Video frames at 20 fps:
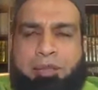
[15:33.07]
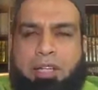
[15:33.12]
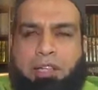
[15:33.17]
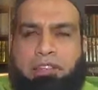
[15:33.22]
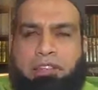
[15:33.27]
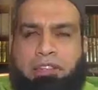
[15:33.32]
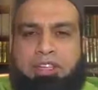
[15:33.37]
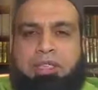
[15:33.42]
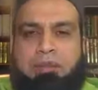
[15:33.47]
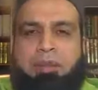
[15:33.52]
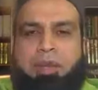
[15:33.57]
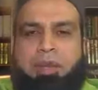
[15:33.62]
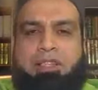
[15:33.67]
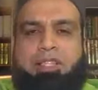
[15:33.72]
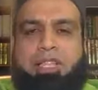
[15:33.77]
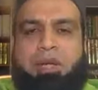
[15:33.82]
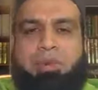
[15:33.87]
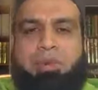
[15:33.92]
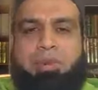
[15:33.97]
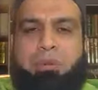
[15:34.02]
Allah subhanahu wa
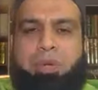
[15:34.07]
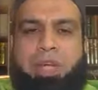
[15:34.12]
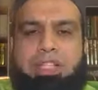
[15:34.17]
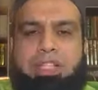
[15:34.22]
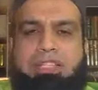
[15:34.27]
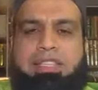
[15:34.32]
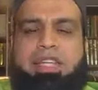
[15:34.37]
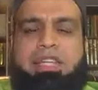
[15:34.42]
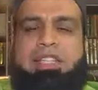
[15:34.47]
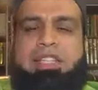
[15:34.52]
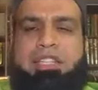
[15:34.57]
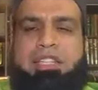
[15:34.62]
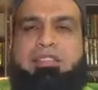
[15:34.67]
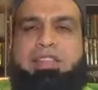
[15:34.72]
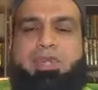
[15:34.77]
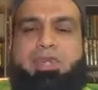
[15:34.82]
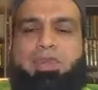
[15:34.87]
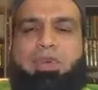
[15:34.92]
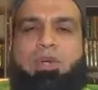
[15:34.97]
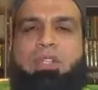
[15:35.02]
ta'ala will raise that
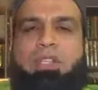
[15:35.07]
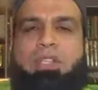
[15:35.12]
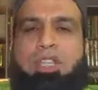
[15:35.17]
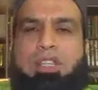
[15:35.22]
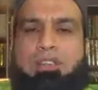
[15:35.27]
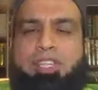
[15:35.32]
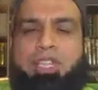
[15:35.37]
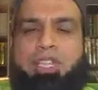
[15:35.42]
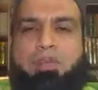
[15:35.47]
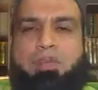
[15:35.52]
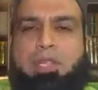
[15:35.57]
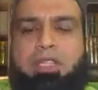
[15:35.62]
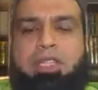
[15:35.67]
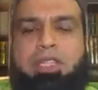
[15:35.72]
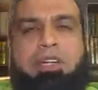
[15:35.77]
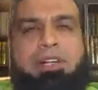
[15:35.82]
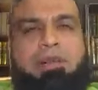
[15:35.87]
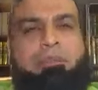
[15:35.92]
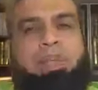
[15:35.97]
individual on the day of judgment